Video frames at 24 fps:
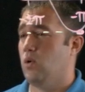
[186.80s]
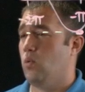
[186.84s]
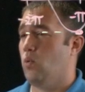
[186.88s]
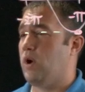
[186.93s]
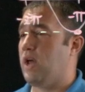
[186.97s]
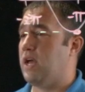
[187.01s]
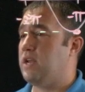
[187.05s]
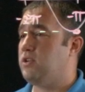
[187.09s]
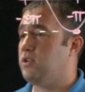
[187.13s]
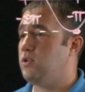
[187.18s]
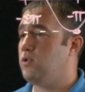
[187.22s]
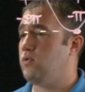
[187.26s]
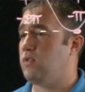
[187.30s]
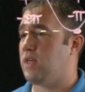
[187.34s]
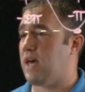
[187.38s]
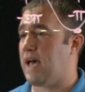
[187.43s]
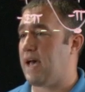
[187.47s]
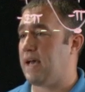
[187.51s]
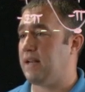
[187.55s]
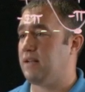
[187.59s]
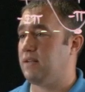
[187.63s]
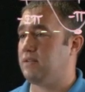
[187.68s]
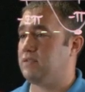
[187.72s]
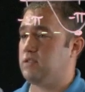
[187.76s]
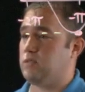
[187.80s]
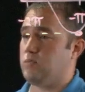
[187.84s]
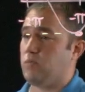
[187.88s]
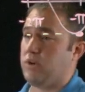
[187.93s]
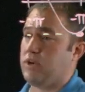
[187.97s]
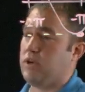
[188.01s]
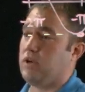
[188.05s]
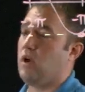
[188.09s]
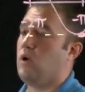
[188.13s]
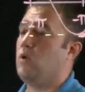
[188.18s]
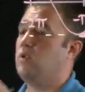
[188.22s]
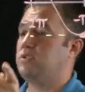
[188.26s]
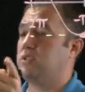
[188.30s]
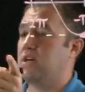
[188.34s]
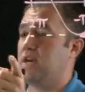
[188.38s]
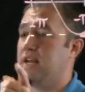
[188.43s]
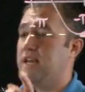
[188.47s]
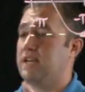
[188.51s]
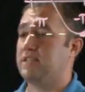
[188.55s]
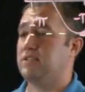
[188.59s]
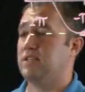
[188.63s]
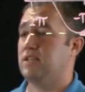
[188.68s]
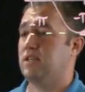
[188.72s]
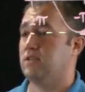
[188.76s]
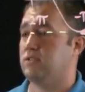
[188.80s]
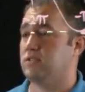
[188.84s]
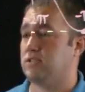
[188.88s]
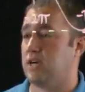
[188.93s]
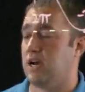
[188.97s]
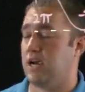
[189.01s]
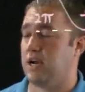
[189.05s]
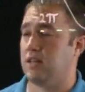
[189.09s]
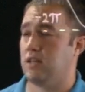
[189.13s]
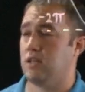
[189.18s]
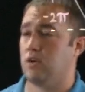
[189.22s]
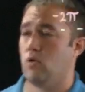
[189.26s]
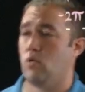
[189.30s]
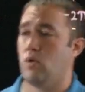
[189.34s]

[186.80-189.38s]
When I do that, I'll just bring cosine x to the other side of the